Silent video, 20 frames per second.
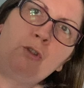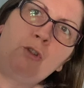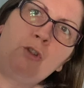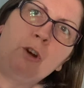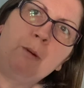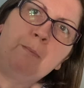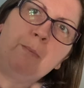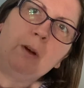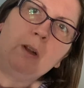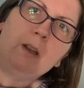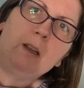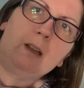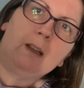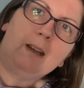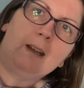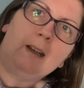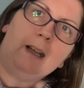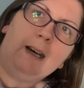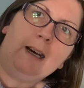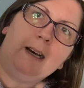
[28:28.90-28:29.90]
double
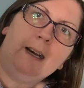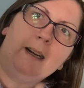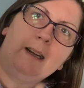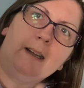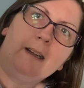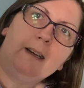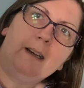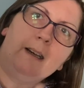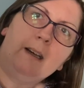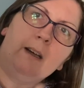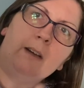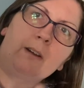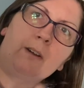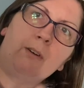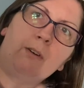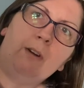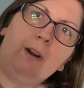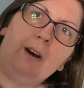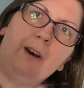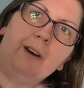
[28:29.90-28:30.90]
line
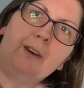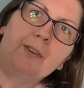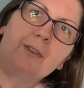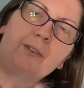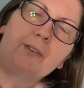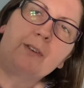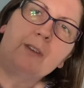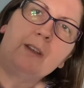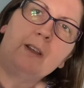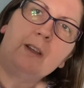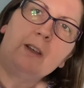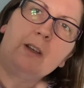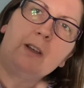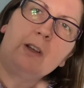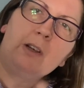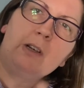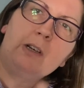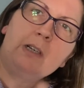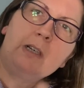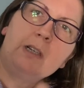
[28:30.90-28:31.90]
across,
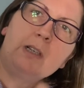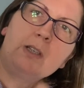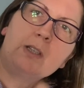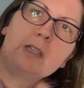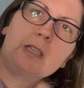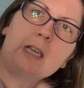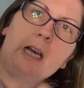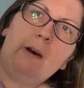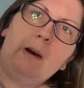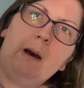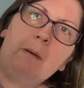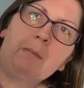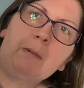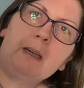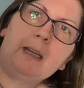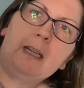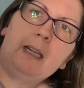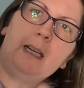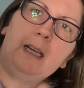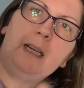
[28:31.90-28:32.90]
so I'm
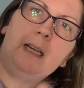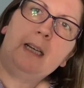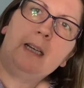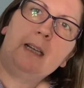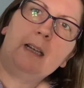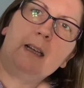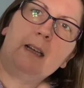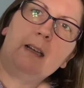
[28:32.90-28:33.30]
gonna